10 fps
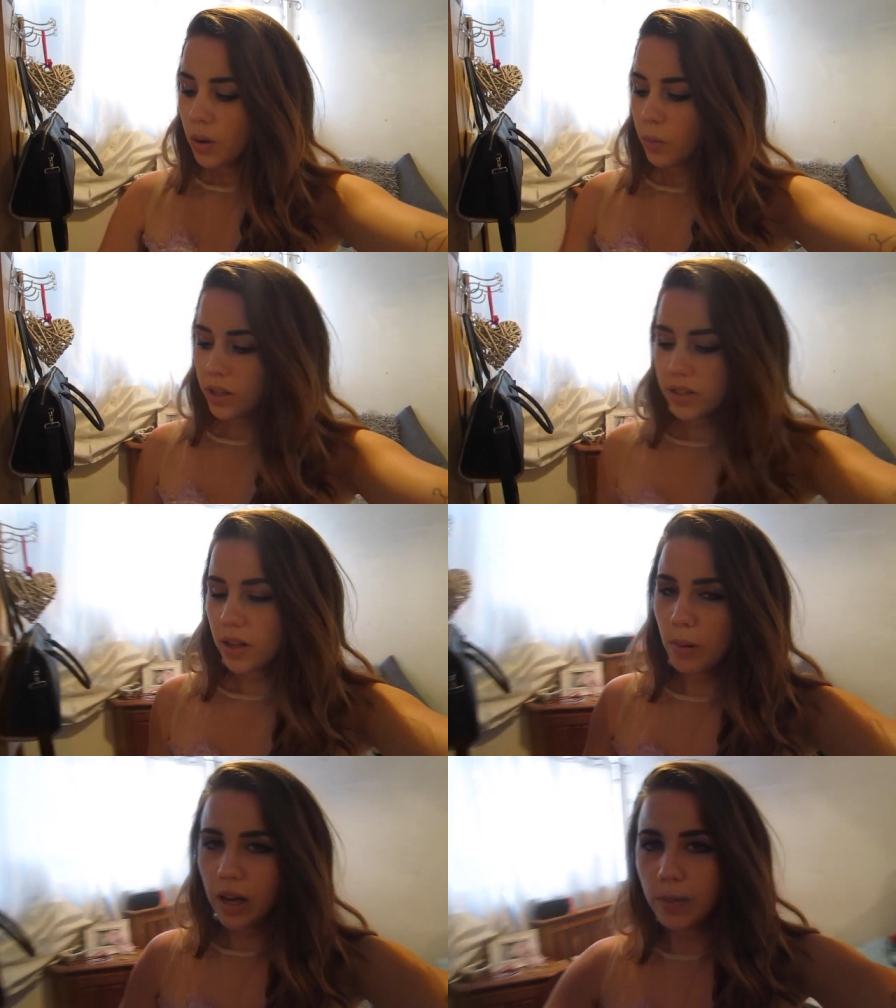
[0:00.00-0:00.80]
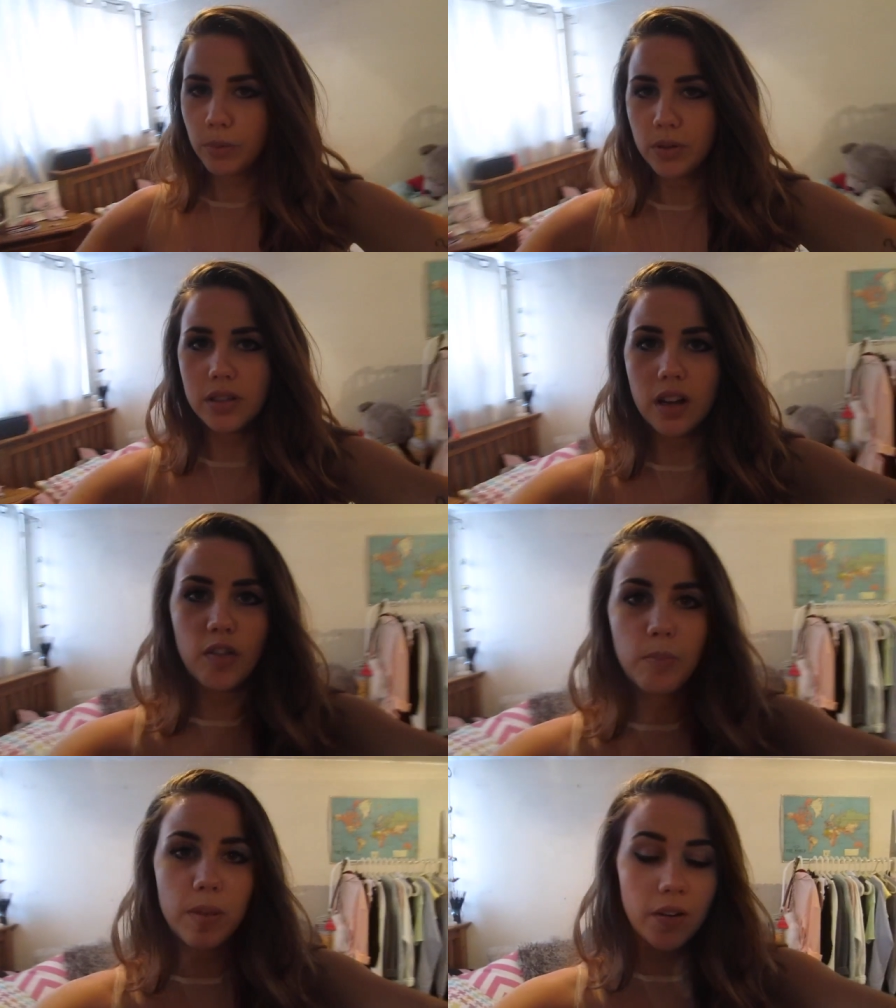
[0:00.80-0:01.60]
ones like pineapple and
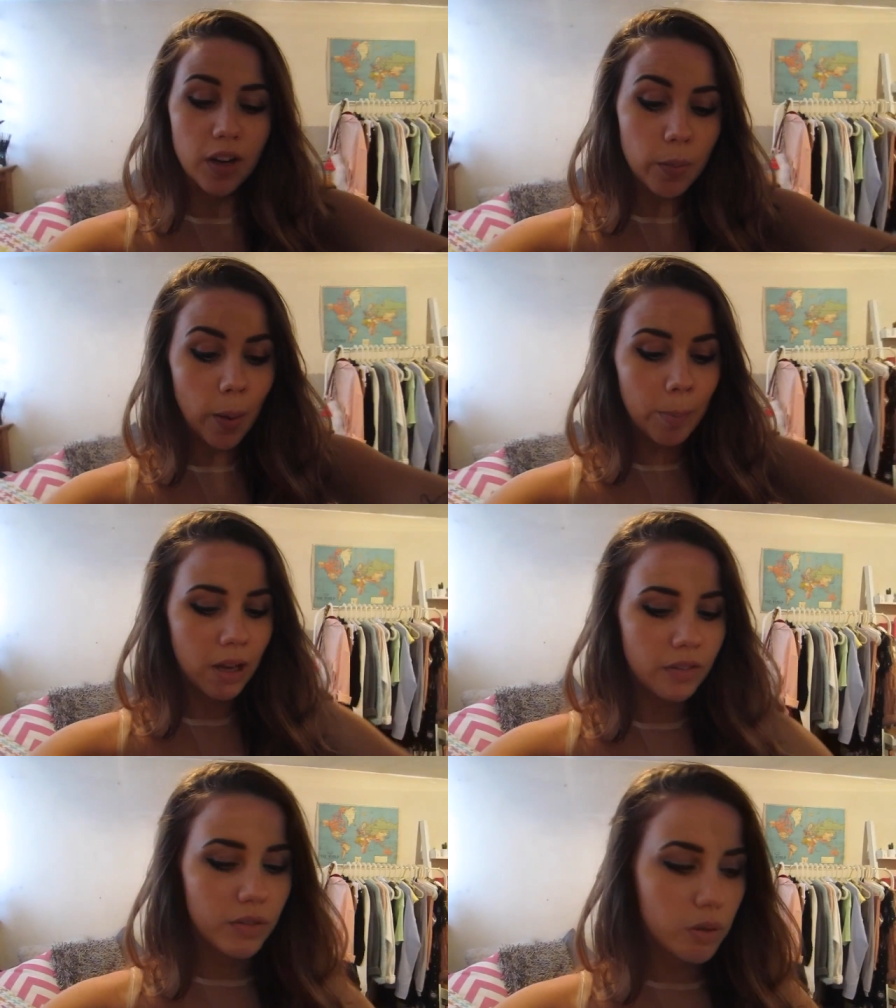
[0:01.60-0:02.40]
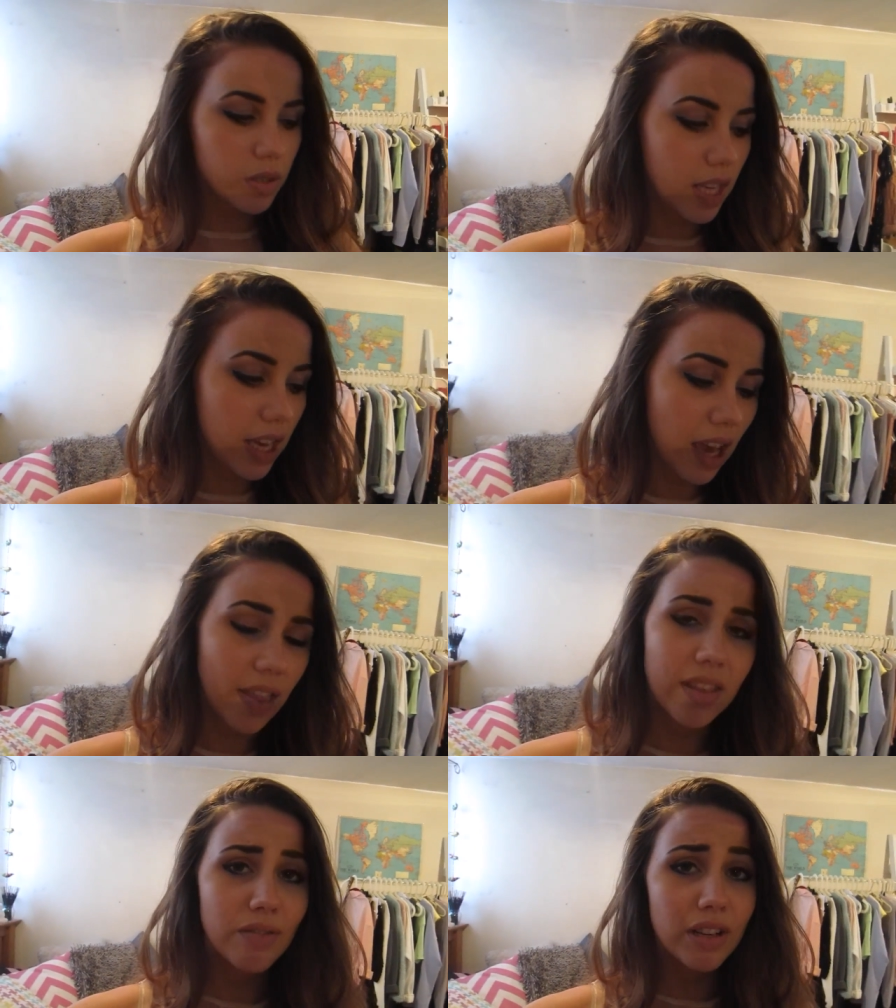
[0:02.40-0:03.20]
stuff, but they're only one pound forty
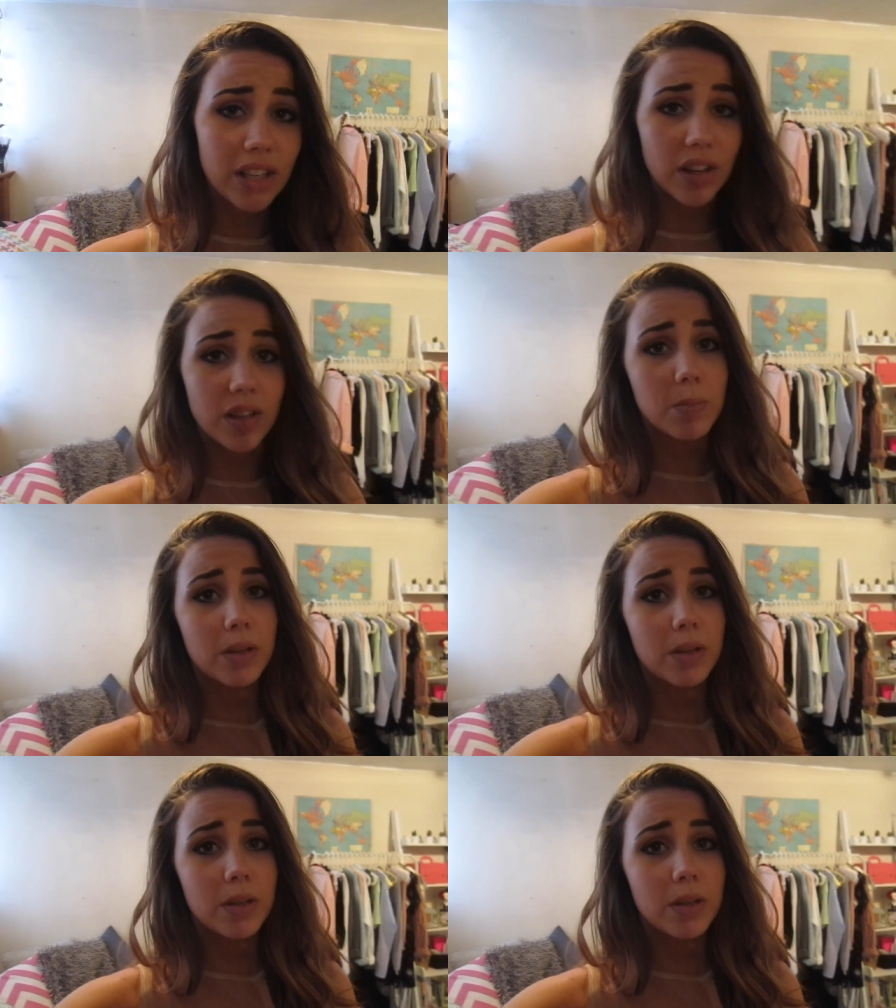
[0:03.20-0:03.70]
and they're really good